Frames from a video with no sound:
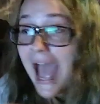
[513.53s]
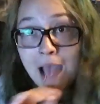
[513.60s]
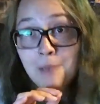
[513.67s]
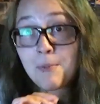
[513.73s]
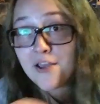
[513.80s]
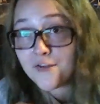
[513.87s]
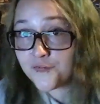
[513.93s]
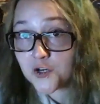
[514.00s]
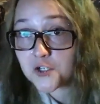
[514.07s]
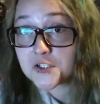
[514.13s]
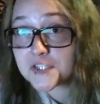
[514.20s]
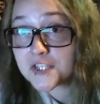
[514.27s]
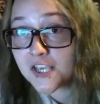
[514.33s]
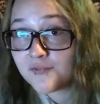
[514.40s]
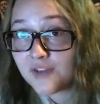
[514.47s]
At my
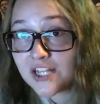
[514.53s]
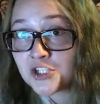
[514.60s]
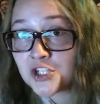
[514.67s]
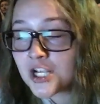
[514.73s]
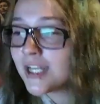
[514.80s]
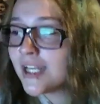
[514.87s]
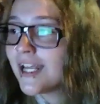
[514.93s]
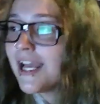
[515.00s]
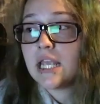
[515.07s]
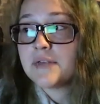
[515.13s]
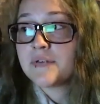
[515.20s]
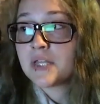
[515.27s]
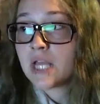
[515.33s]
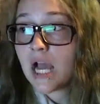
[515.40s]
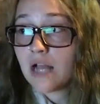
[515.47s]
first convention, I
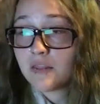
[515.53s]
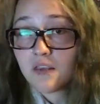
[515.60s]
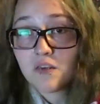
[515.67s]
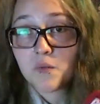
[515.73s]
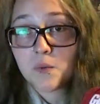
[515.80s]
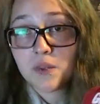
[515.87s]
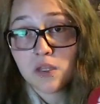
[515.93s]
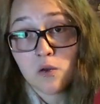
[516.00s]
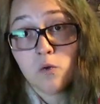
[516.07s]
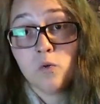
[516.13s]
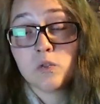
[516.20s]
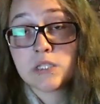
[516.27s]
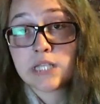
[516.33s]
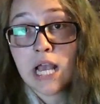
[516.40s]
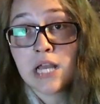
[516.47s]
even got this really
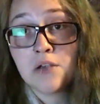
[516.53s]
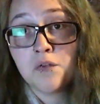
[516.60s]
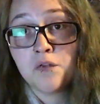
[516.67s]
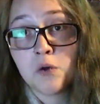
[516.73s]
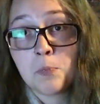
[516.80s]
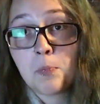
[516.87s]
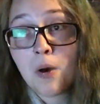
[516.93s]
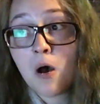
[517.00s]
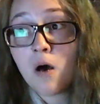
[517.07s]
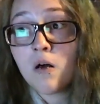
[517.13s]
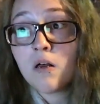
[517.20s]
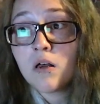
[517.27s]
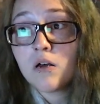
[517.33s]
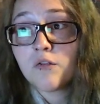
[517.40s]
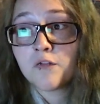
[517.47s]
cool signed
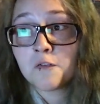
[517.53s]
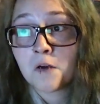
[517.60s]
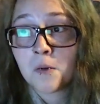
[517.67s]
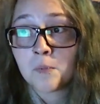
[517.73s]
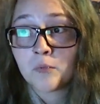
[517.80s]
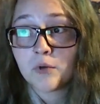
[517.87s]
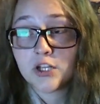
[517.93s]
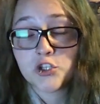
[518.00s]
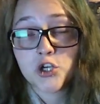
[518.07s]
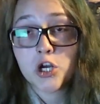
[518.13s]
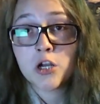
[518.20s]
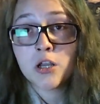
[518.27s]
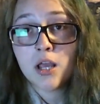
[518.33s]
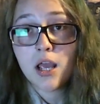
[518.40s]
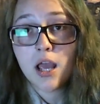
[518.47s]
football from
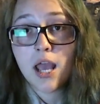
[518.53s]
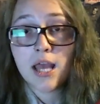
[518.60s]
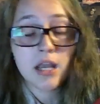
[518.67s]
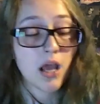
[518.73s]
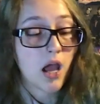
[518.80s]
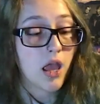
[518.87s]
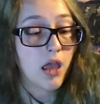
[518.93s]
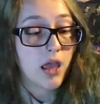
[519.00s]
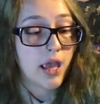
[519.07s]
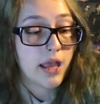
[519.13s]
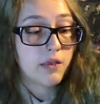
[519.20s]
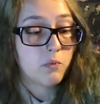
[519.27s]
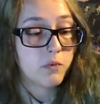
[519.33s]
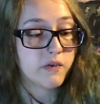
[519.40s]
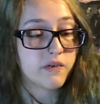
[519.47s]
Richard, and
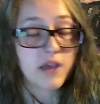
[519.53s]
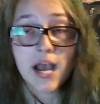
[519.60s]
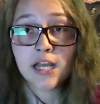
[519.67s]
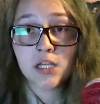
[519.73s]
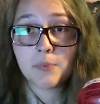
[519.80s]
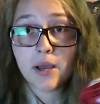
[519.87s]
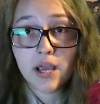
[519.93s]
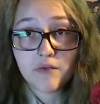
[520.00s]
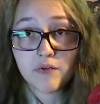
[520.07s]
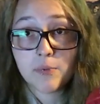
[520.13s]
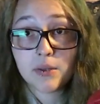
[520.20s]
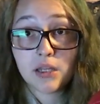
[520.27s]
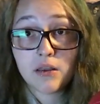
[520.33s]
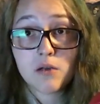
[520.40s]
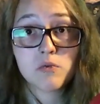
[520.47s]
it was signed by
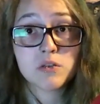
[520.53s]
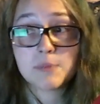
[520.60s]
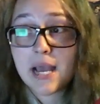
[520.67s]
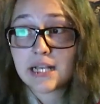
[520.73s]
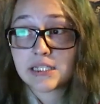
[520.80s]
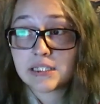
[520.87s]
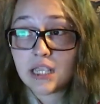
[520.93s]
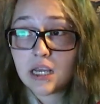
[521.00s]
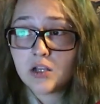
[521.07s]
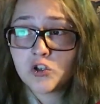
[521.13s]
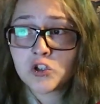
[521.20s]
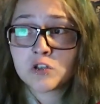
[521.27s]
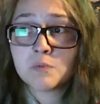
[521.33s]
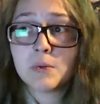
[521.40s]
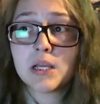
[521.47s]
everybody that was
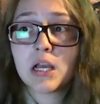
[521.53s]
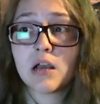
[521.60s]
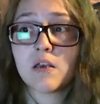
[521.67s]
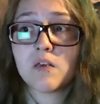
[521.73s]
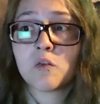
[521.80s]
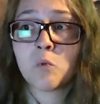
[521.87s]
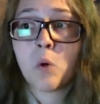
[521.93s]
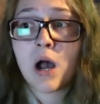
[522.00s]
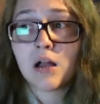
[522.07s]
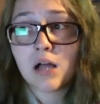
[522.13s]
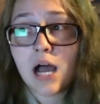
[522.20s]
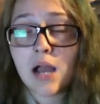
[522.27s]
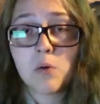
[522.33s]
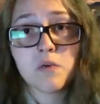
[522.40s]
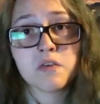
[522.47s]
backstage, because
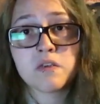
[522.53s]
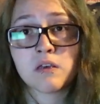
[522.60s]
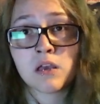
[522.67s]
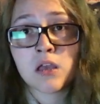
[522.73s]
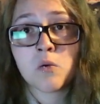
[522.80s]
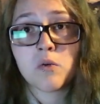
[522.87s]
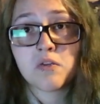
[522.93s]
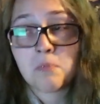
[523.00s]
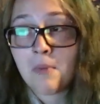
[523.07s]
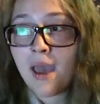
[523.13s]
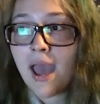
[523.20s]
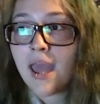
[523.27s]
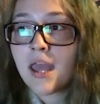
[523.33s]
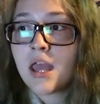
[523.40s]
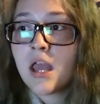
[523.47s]
while I was singing with
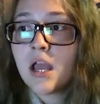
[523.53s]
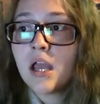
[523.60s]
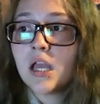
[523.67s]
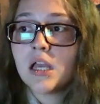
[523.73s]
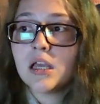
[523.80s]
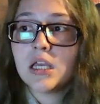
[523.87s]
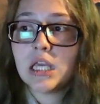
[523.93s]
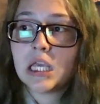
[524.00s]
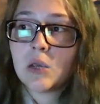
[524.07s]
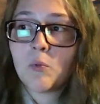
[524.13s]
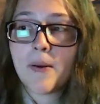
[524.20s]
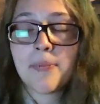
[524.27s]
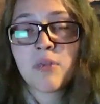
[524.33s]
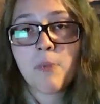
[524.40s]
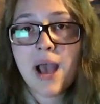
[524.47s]
Matt, he
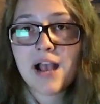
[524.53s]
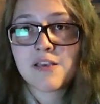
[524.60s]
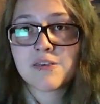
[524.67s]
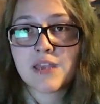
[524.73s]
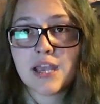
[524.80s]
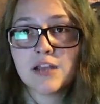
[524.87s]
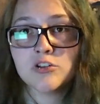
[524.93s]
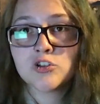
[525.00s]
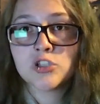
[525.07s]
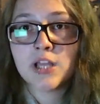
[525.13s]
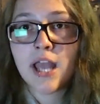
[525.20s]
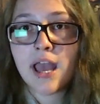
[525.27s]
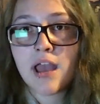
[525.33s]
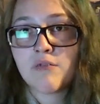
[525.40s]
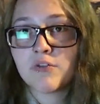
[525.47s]
whipped backstage
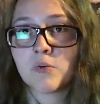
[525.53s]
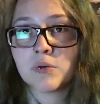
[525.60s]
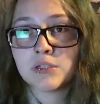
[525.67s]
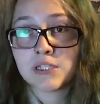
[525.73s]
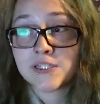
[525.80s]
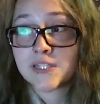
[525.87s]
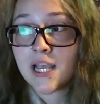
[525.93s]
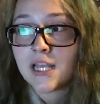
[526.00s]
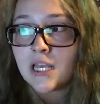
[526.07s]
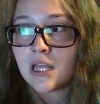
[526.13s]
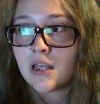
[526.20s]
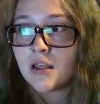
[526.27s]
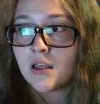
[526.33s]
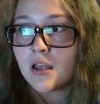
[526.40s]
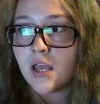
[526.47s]
to get everyone to sign
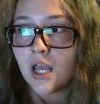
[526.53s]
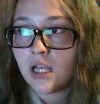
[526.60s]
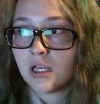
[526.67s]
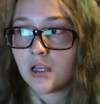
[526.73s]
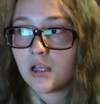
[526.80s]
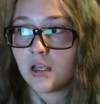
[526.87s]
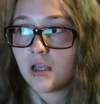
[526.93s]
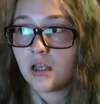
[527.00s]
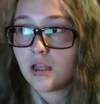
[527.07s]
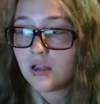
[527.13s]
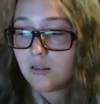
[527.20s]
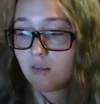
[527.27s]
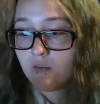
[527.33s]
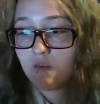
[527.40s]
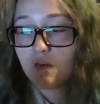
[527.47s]
it, and
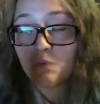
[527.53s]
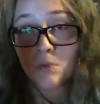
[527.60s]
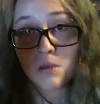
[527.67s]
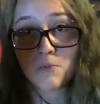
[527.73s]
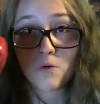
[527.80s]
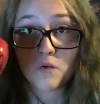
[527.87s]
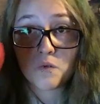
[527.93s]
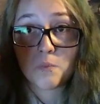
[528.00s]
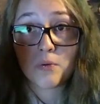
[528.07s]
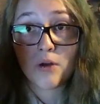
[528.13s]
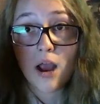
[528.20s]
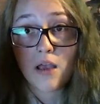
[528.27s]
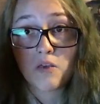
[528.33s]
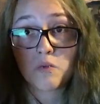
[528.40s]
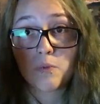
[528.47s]
this is my most
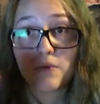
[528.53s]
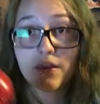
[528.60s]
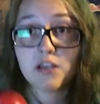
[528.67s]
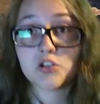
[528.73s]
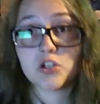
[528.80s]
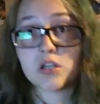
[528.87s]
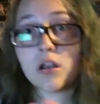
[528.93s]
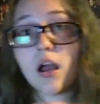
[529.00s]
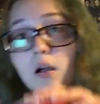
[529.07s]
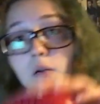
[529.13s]
prized possession.